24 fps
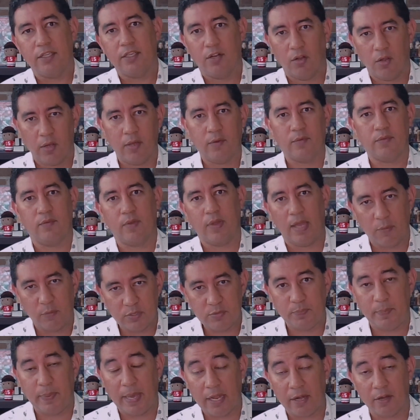I
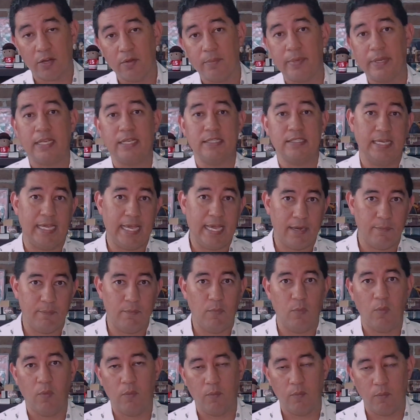was better because I had
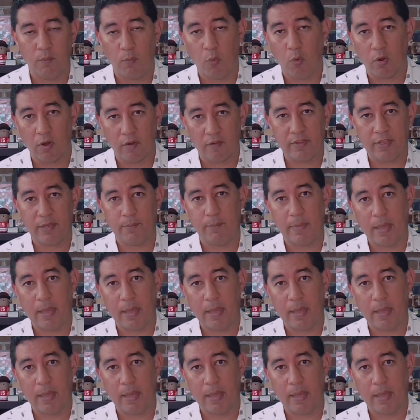more of it